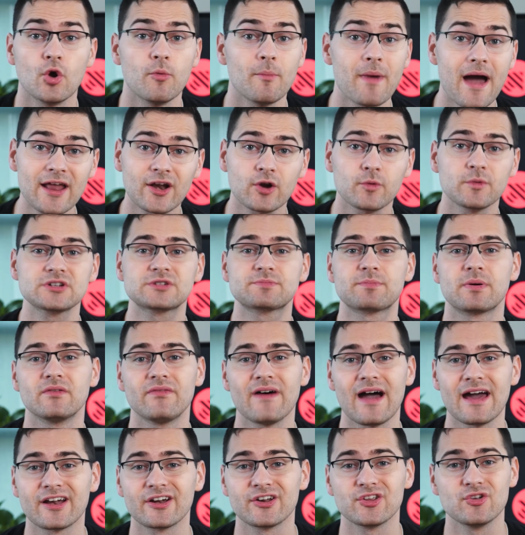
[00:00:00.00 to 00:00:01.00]
No matter which
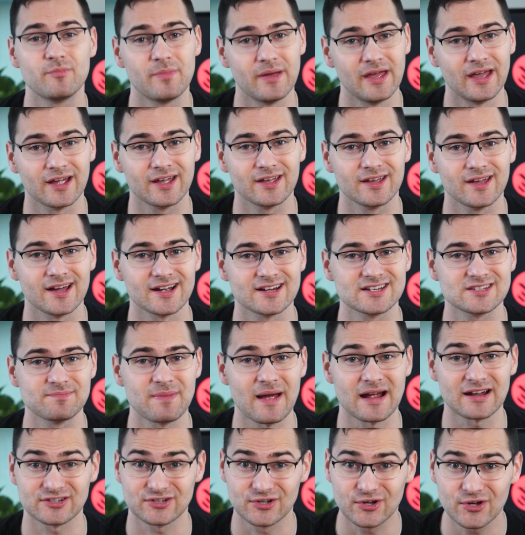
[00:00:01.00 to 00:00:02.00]
provider you pick,
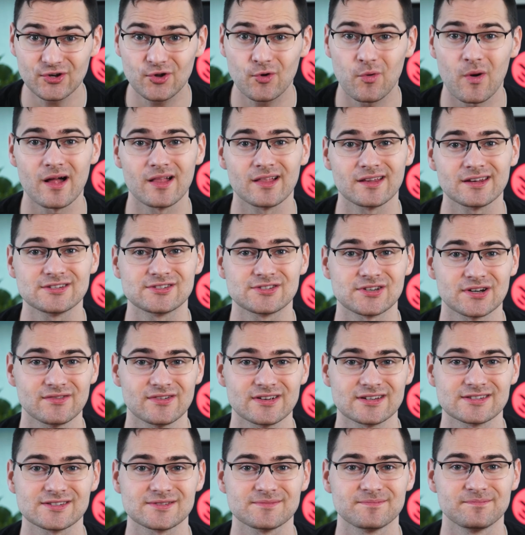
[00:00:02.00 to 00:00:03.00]
expect good quality
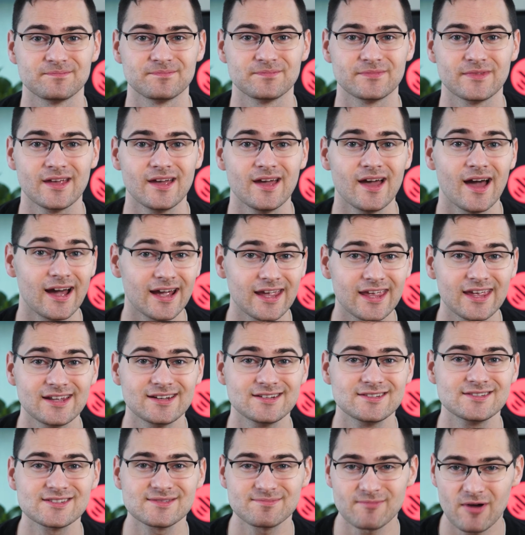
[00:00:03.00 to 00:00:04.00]
service.
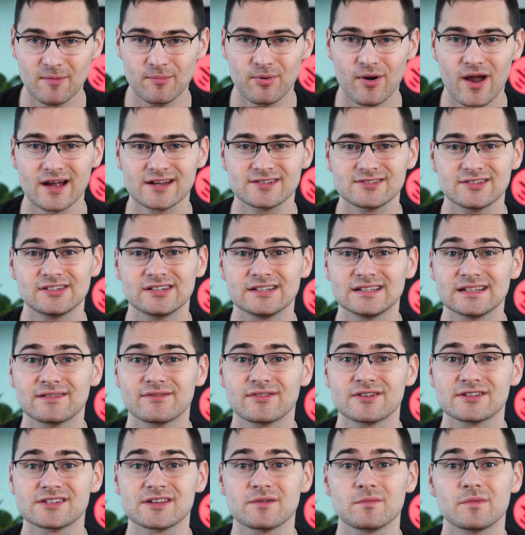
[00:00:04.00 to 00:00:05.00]
Again, Smartproxy
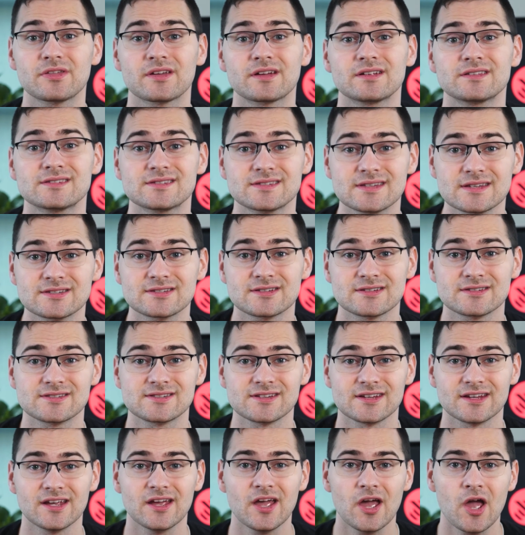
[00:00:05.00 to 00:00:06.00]
delivers it with
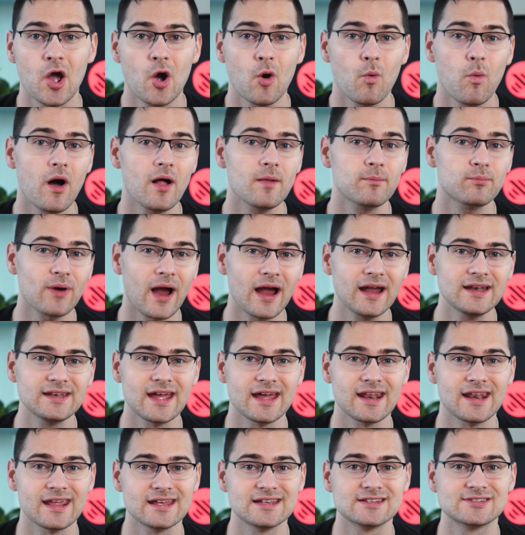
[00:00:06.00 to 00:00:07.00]
consistency, while Bright
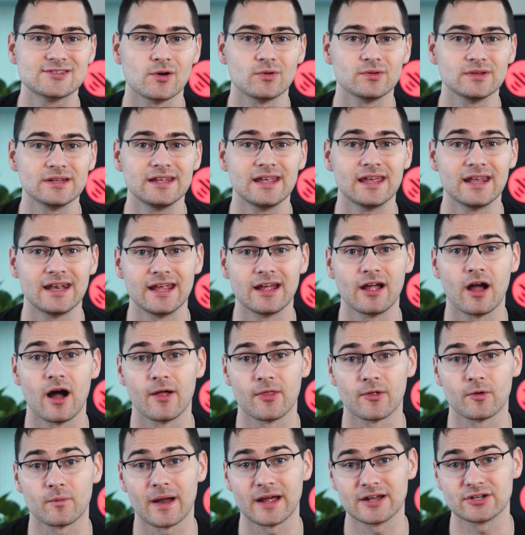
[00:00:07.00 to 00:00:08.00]
Data is only getting
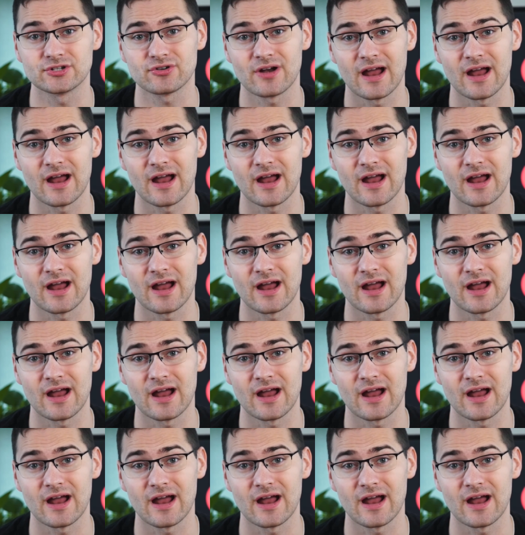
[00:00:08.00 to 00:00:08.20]
on the right